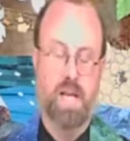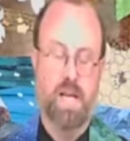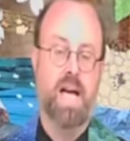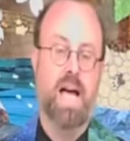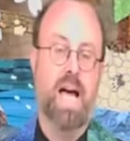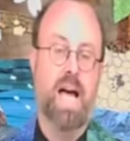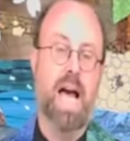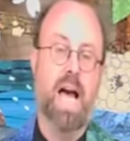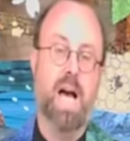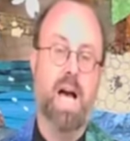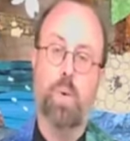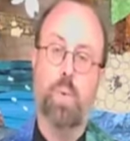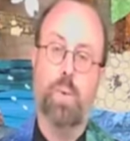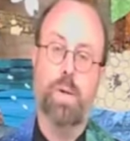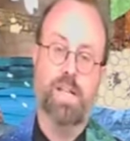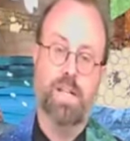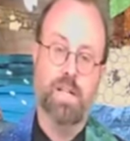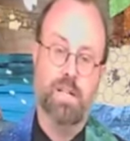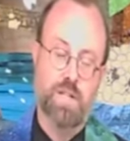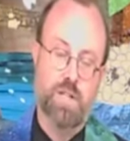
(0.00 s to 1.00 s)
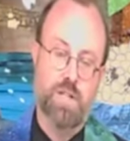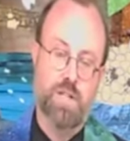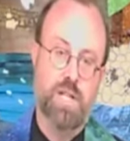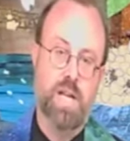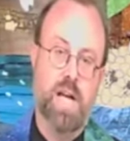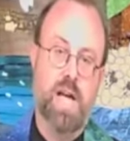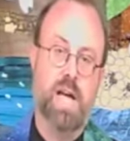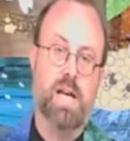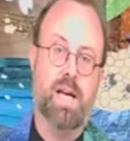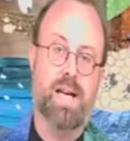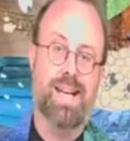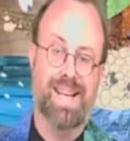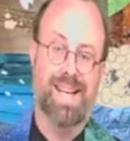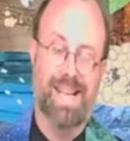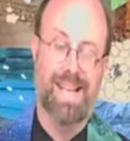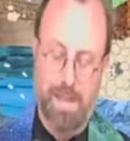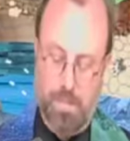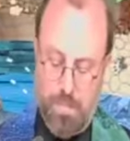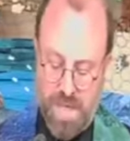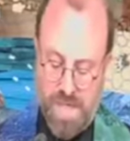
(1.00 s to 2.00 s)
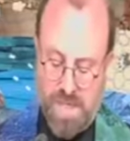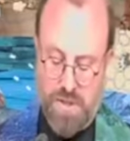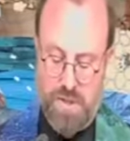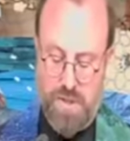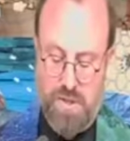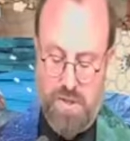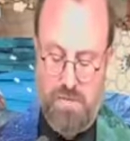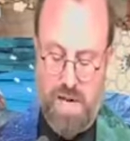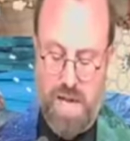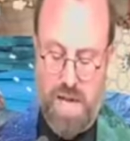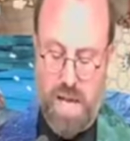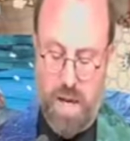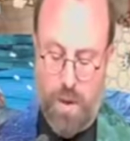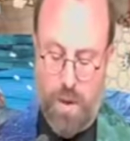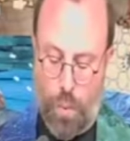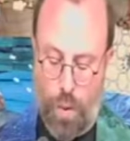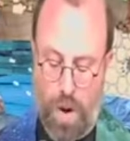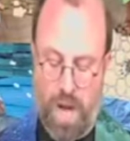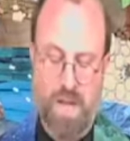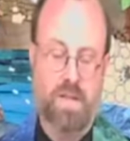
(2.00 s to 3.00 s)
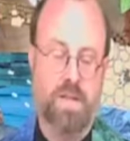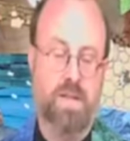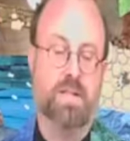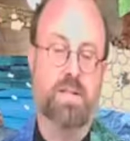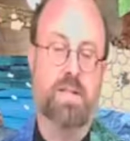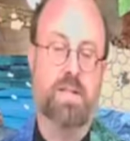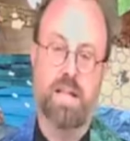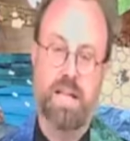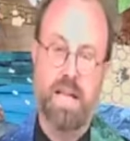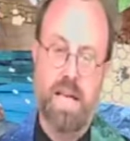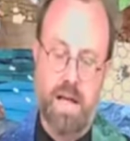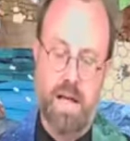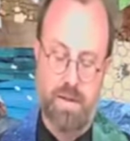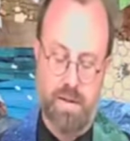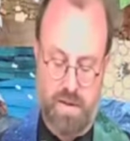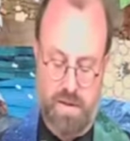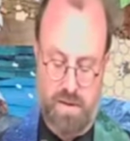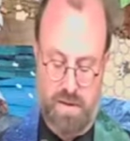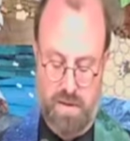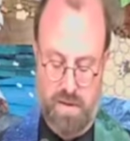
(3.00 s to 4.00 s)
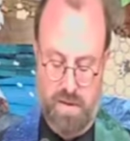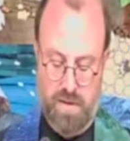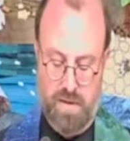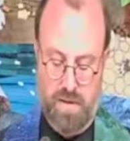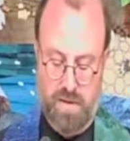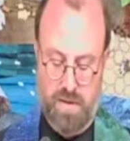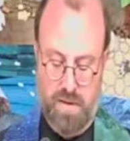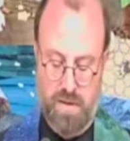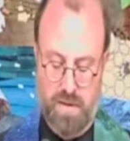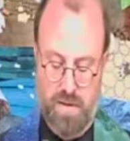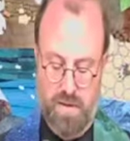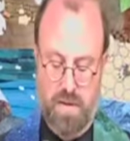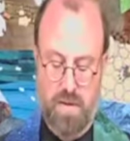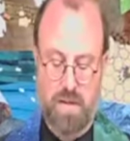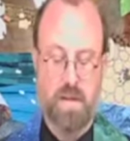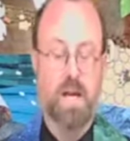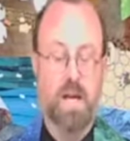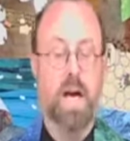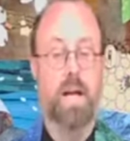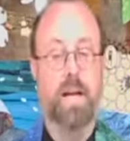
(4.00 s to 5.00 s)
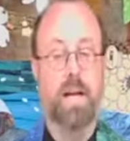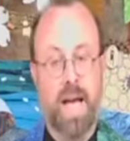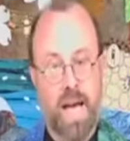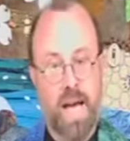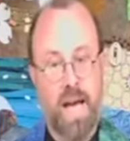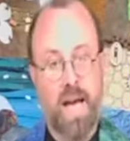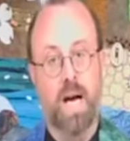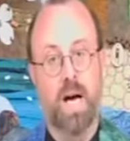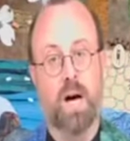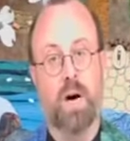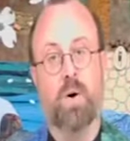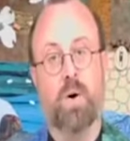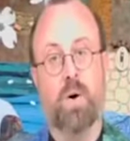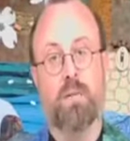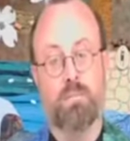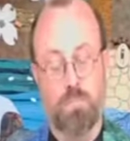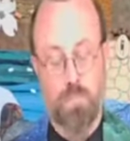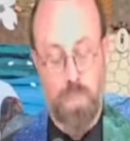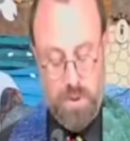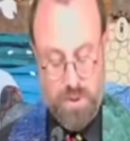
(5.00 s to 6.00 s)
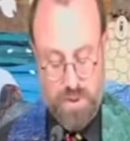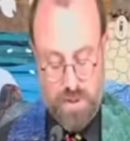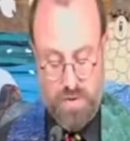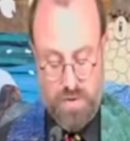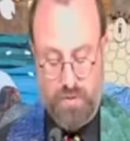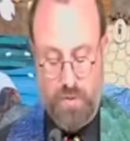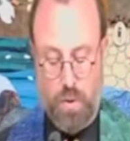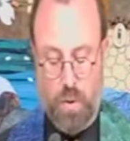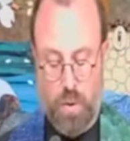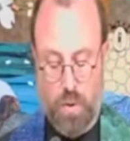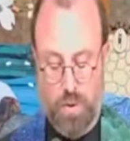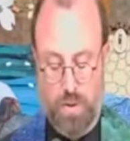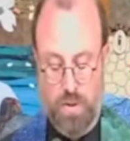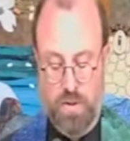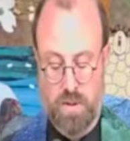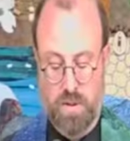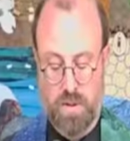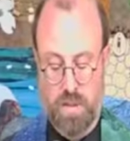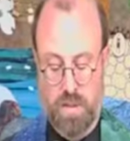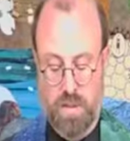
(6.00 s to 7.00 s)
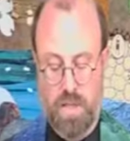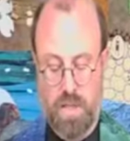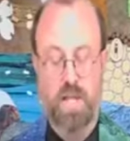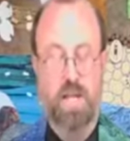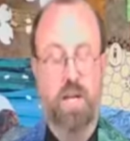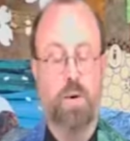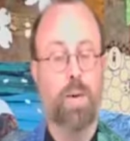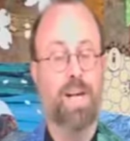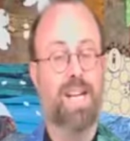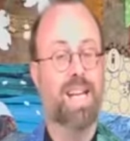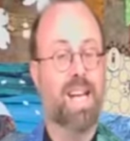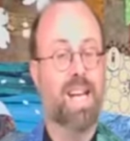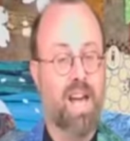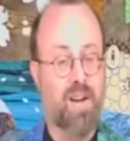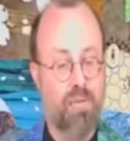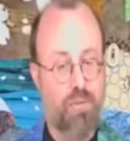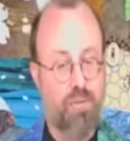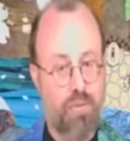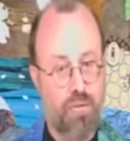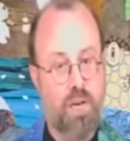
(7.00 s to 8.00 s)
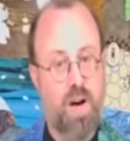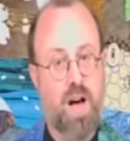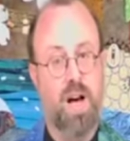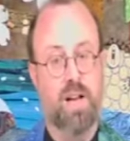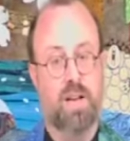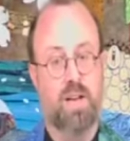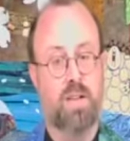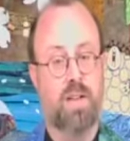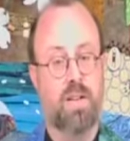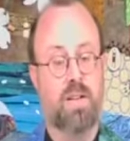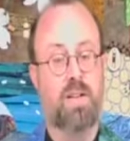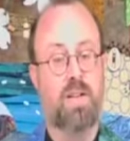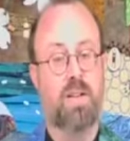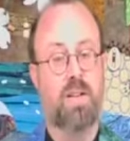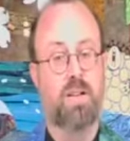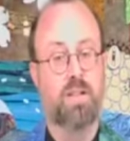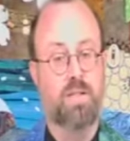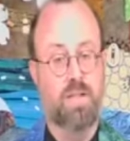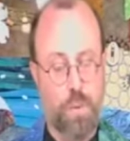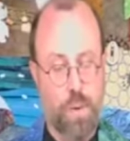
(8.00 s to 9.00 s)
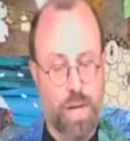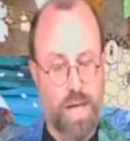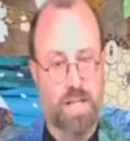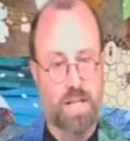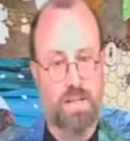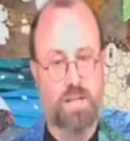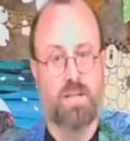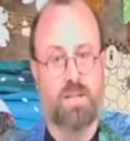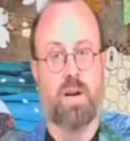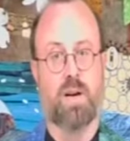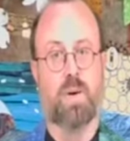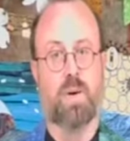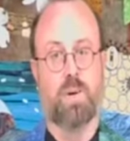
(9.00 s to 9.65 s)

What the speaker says: How we can share in mystery and wonder together, and how, most of all, we can have fun doing so.